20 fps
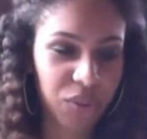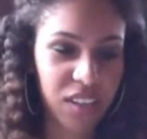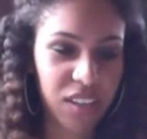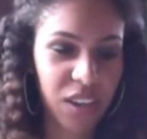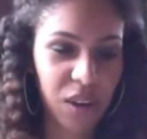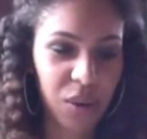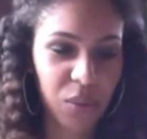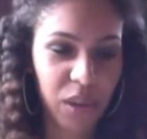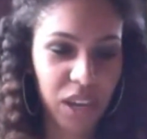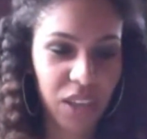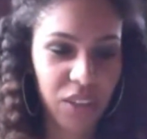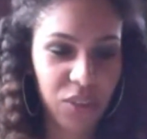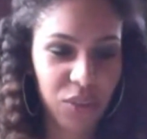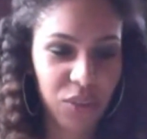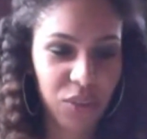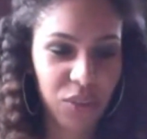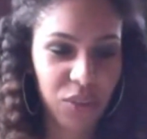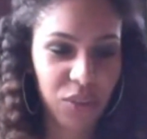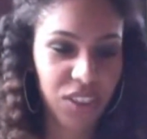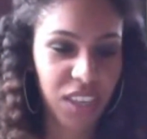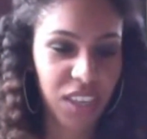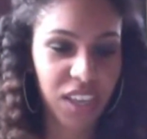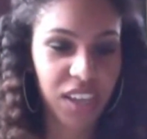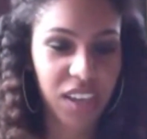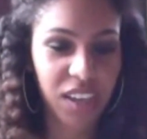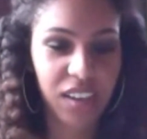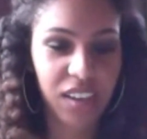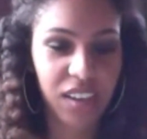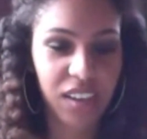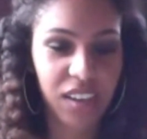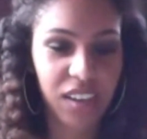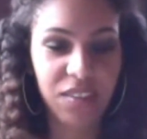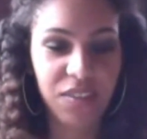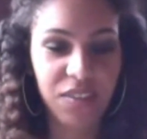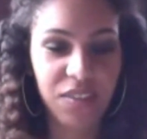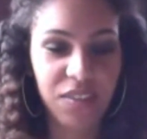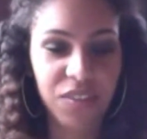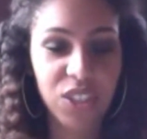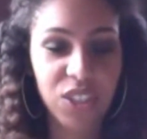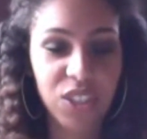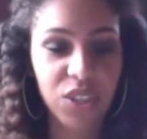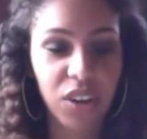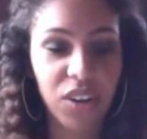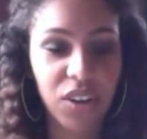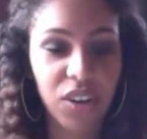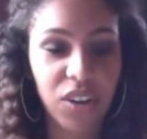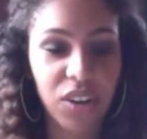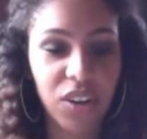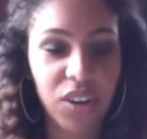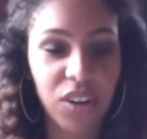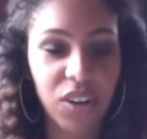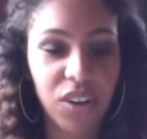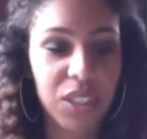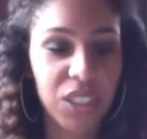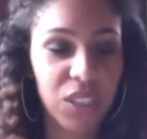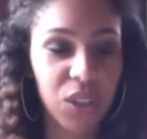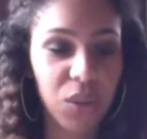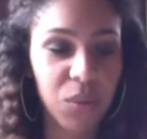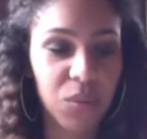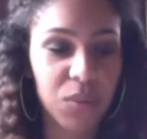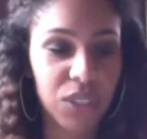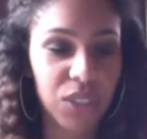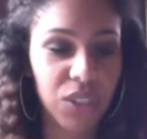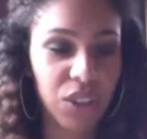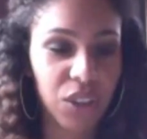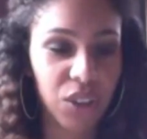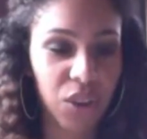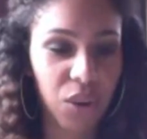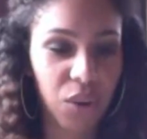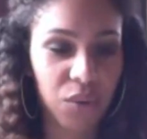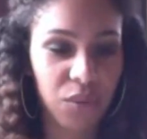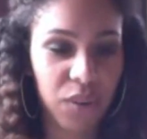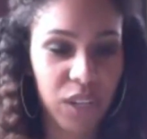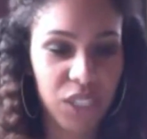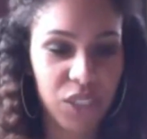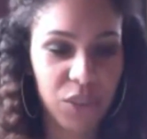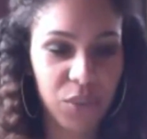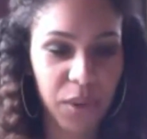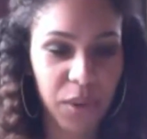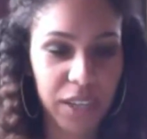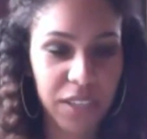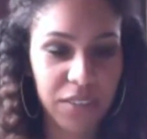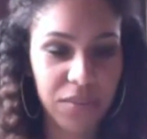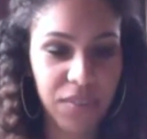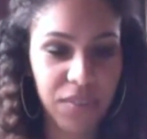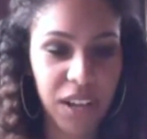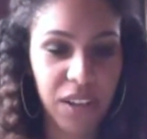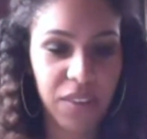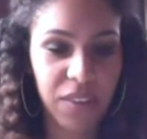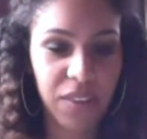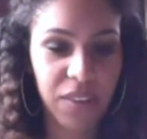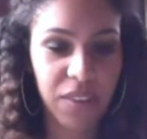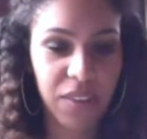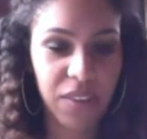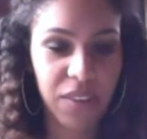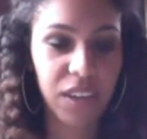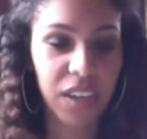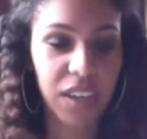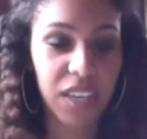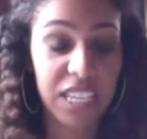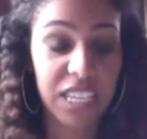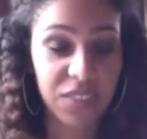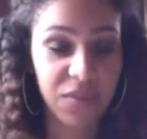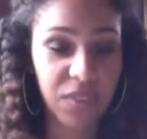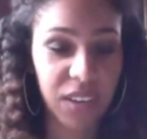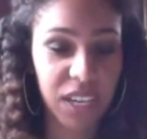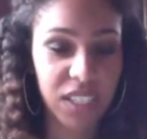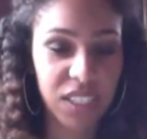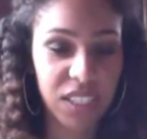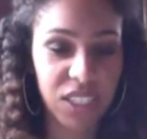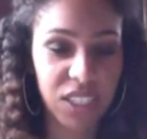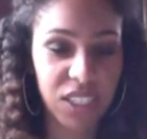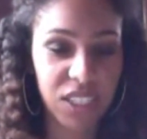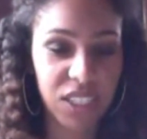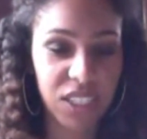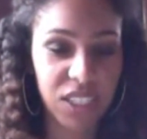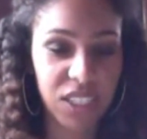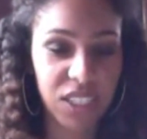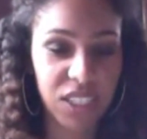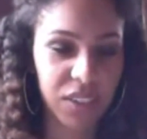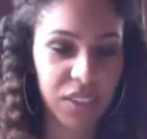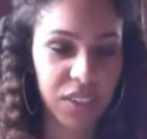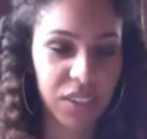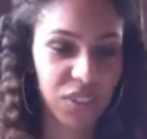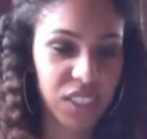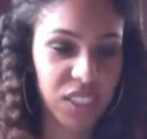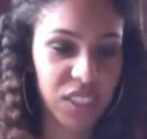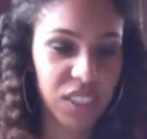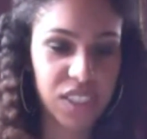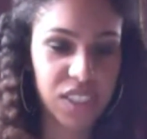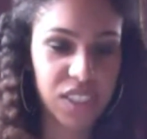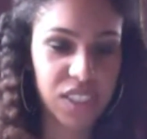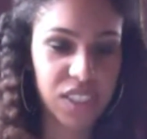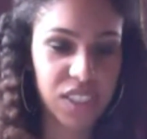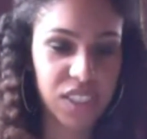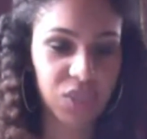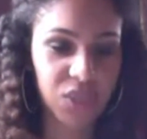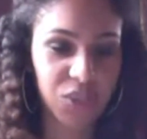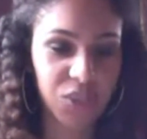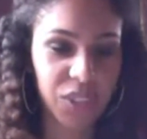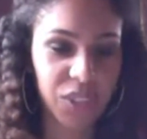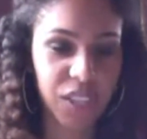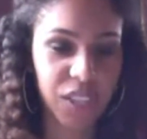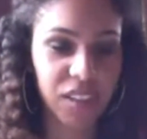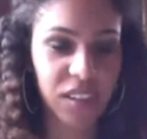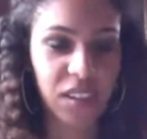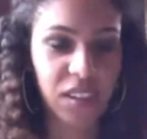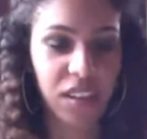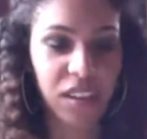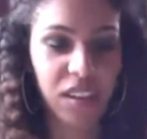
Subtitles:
Will through a thicket and started up the slope to the low ridge where he found his vantage point under Sentinel Tree.